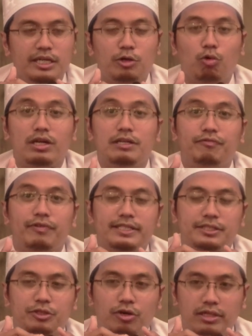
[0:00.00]
qualified
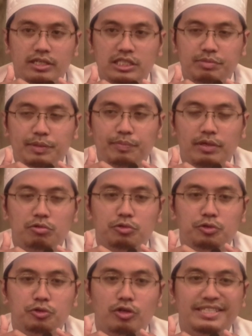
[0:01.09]
scholars, people who
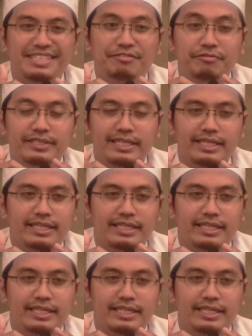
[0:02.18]
do not deviate